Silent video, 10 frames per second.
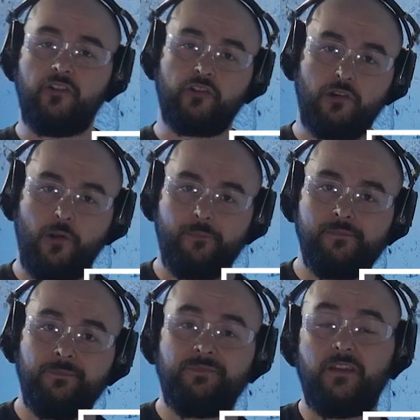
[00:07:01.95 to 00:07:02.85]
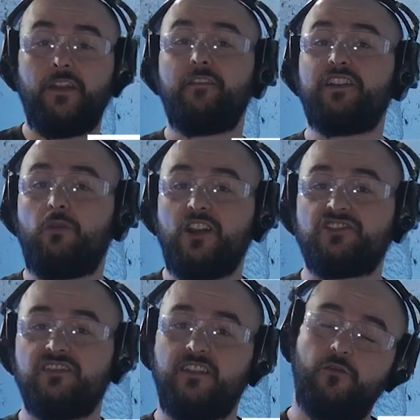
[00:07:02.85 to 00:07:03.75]
on your own. If you have any
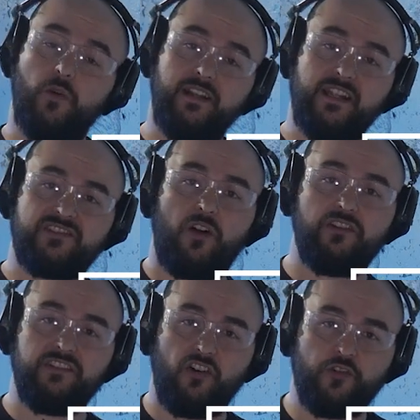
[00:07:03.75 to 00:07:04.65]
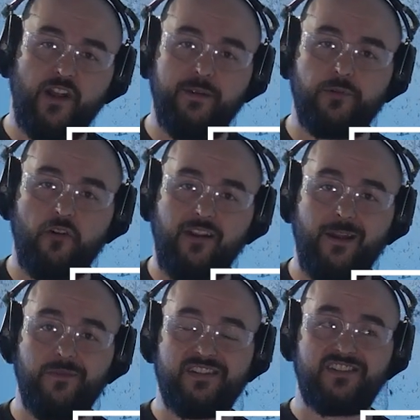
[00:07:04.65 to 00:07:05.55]
questions, if you want to get started in our training
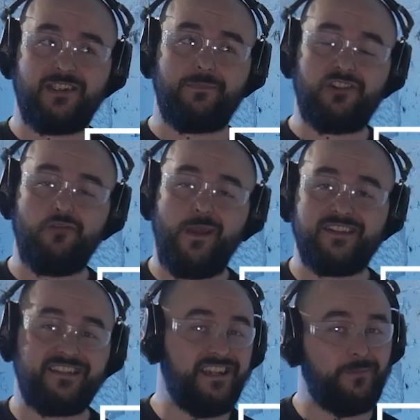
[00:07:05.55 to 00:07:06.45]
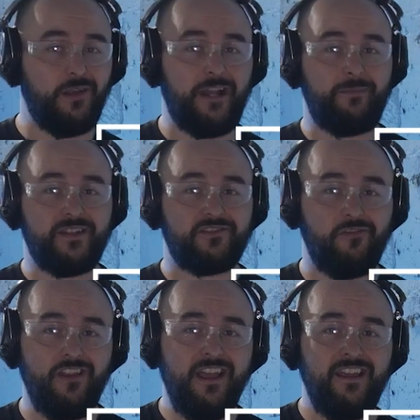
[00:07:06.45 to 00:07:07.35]
program, this is something you may see in applied pistol.